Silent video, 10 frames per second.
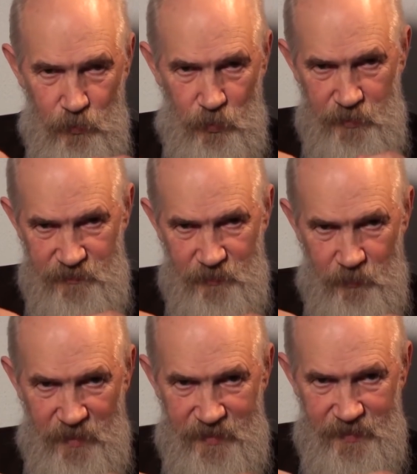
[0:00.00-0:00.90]

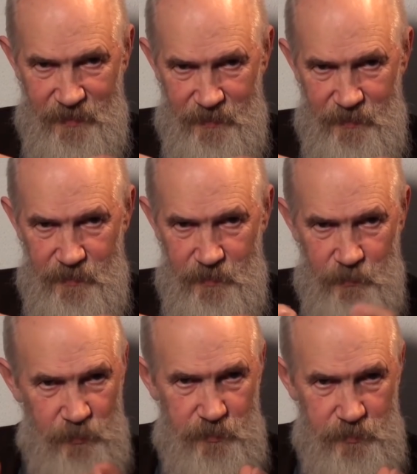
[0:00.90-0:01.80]
and this is the
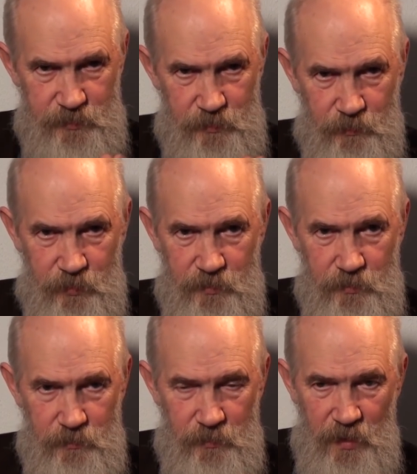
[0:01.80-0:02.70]
basis for
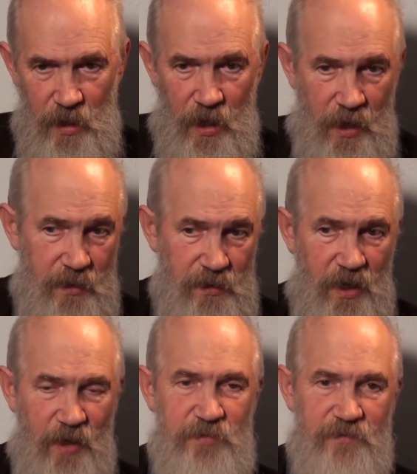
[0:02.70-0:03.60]
cluster
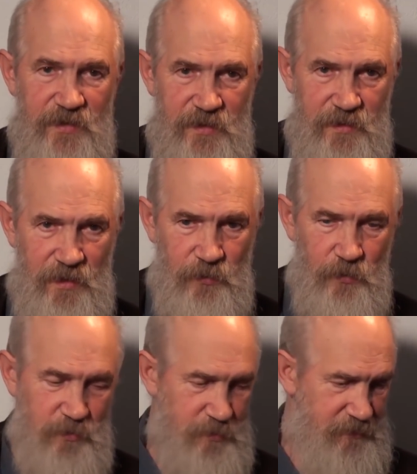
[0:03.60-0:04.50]
decay and
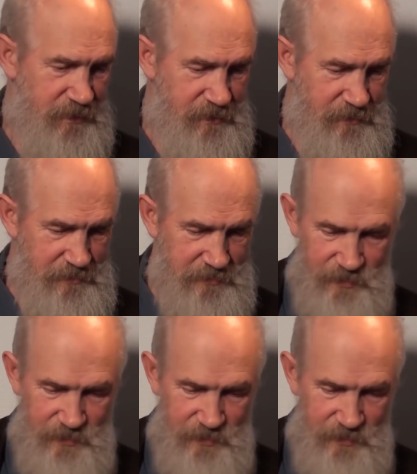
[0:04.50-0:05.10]
nuclear